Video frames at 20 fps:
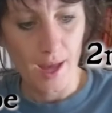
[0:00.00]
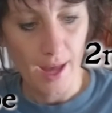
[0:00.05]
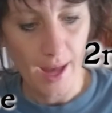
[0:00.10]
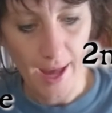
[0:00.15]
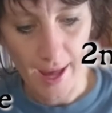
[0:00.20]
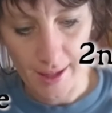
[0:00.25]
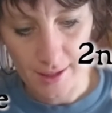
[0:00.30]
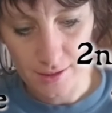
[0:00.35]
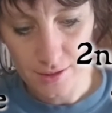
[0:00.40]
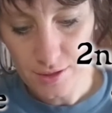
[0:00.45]

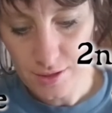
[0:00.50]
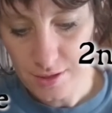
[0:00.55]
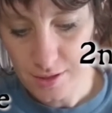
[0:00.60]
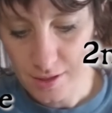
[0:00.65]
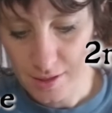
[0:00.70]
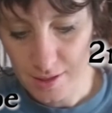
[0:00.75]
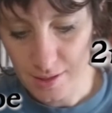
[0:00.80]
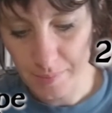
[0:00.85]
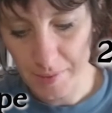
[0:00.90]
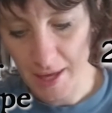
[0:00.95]
And
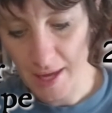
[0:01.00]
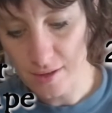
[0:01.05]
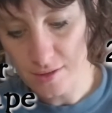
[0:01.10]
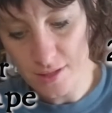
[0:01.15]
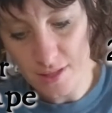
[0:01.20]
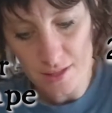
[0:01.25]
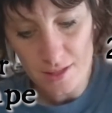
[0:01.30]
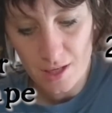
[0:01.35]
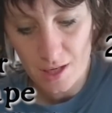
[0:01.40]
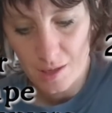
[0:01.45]
something else
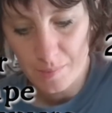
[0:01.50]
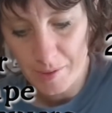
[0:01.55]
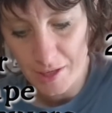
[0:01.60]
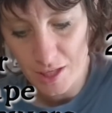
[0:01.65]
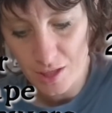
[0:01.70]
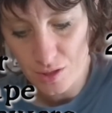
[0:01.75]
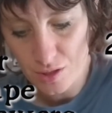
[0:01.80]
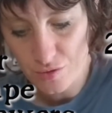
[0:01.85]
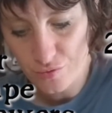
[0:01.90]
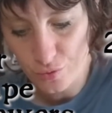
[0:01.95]
that's going to be
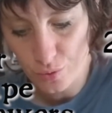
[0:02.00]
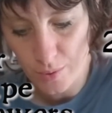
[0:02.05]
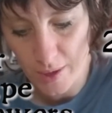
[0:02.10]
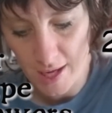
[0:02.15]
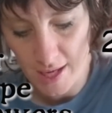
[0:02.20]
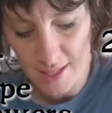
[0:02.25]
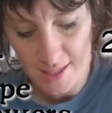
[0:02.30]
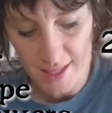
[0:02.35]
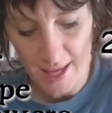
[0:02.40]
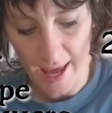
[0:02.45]
useful
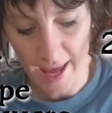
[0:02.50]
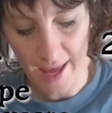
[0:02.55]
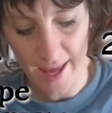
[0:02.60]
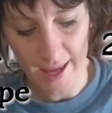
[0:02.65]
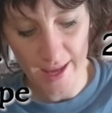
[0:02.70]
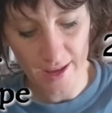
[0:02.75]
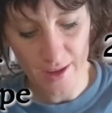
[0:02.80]
is a